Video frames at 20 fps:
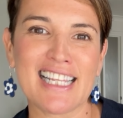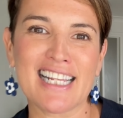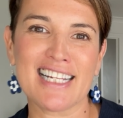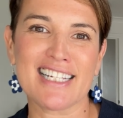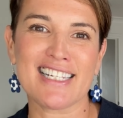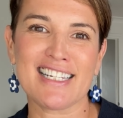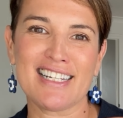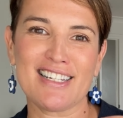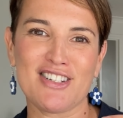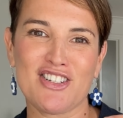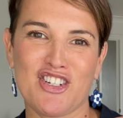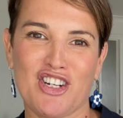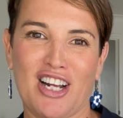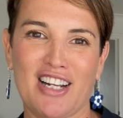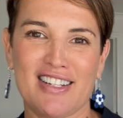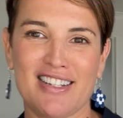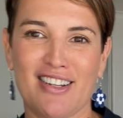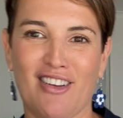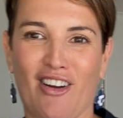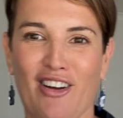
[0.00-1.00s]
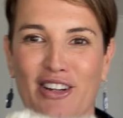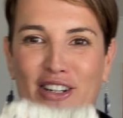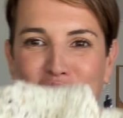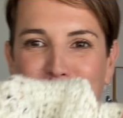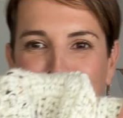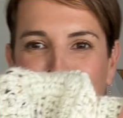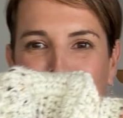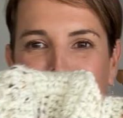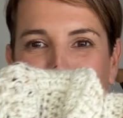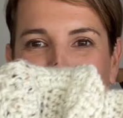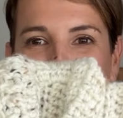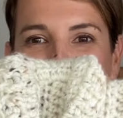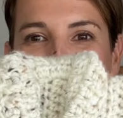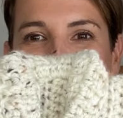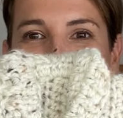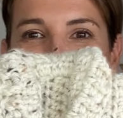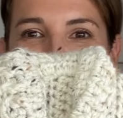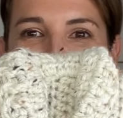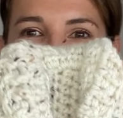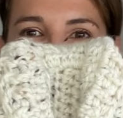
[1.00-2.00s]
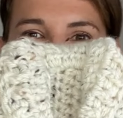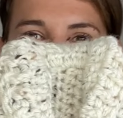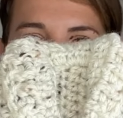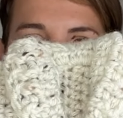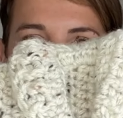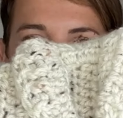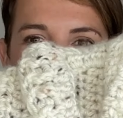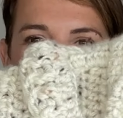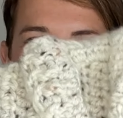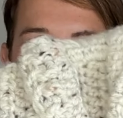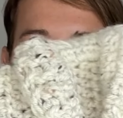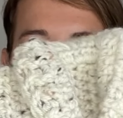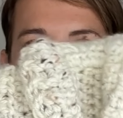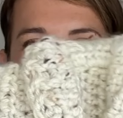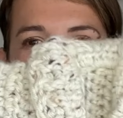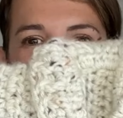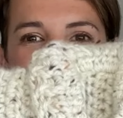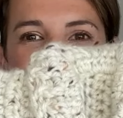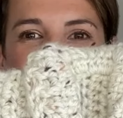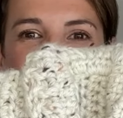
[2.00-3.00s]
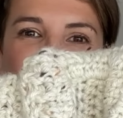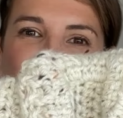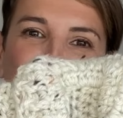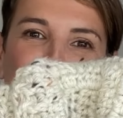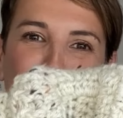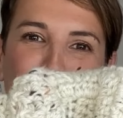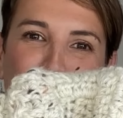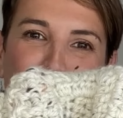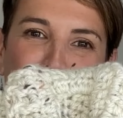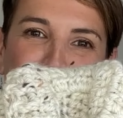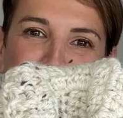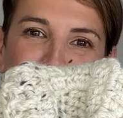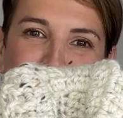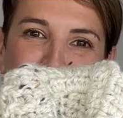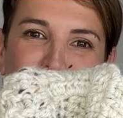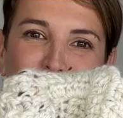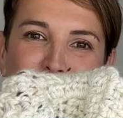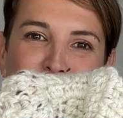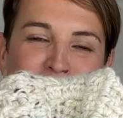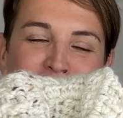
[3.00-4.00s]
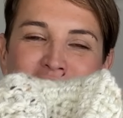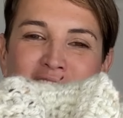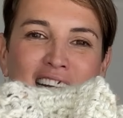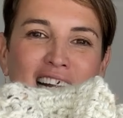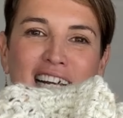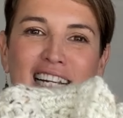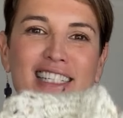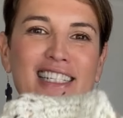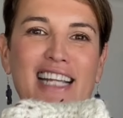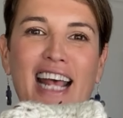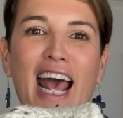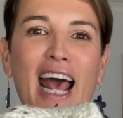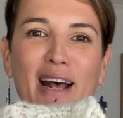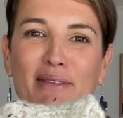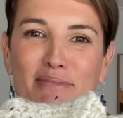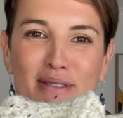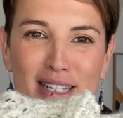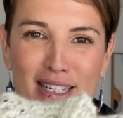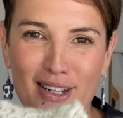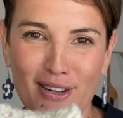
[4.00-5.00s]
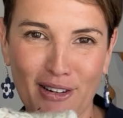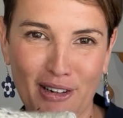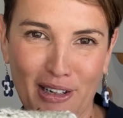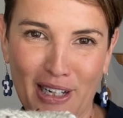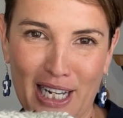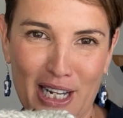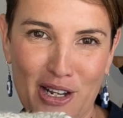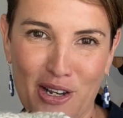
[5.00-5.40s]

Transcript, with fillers: This this is just going to be such a beautiful gift. It's absolutely